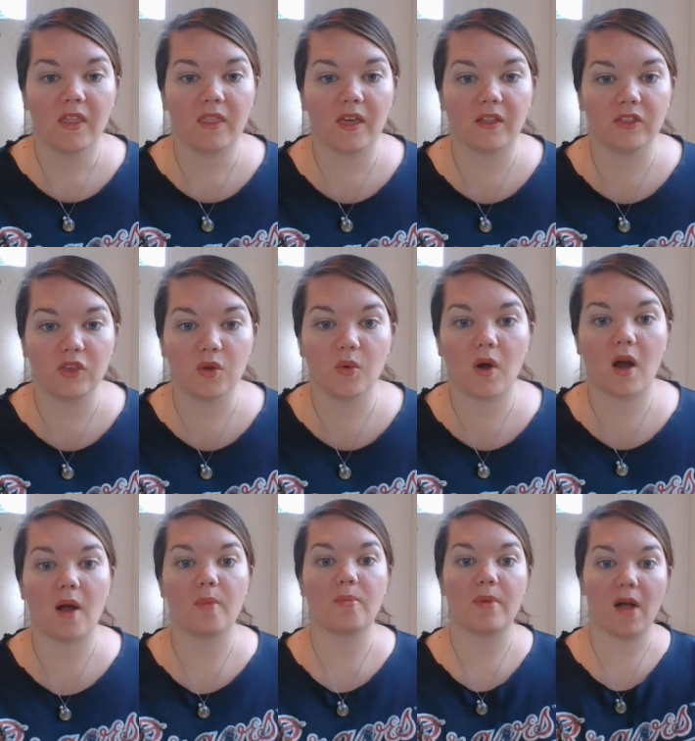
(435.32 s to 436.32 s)
that you
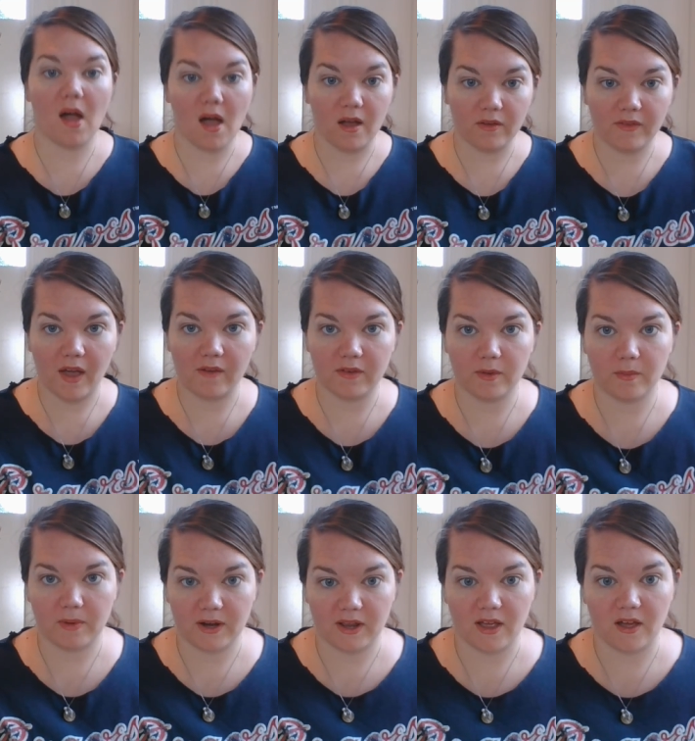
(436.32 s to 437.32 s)
are above
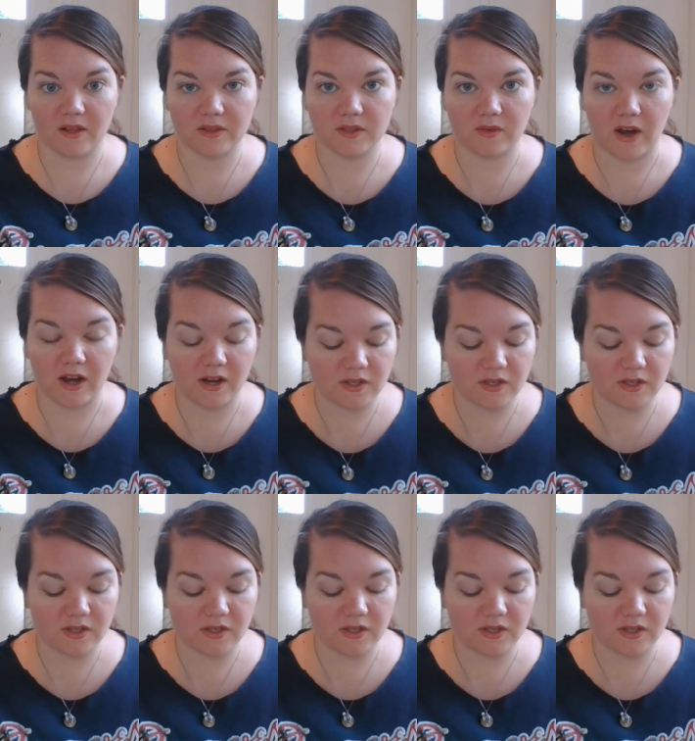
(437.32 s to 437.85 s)
everybody else, right?